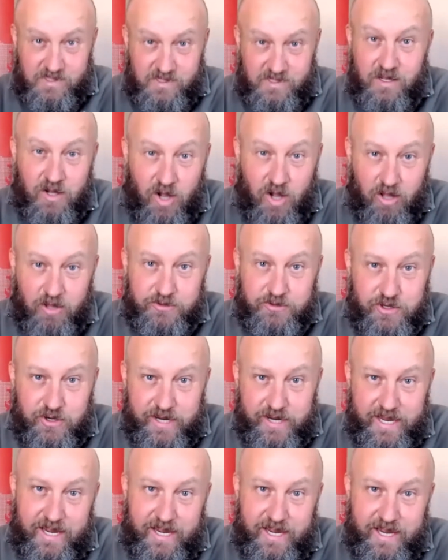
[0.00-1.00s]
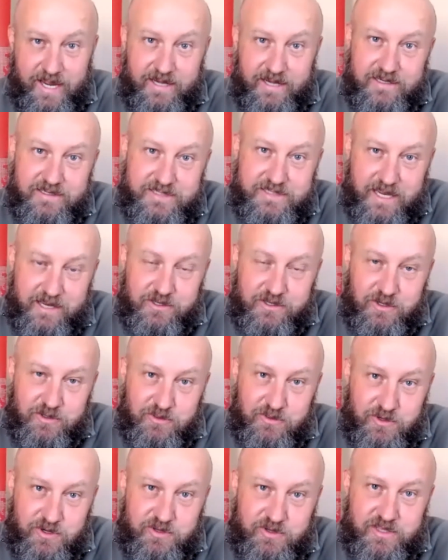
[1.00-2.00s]
hold your hand and take you
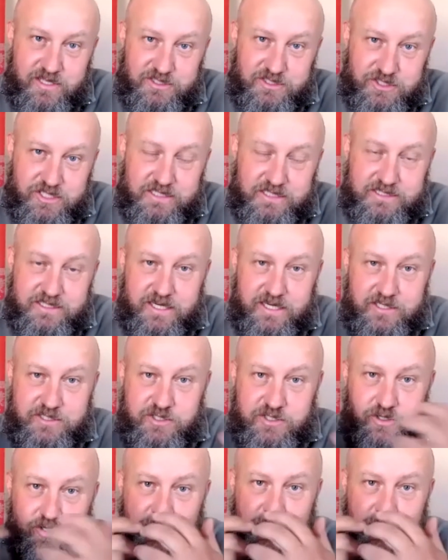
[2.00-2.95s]
through this. You just need to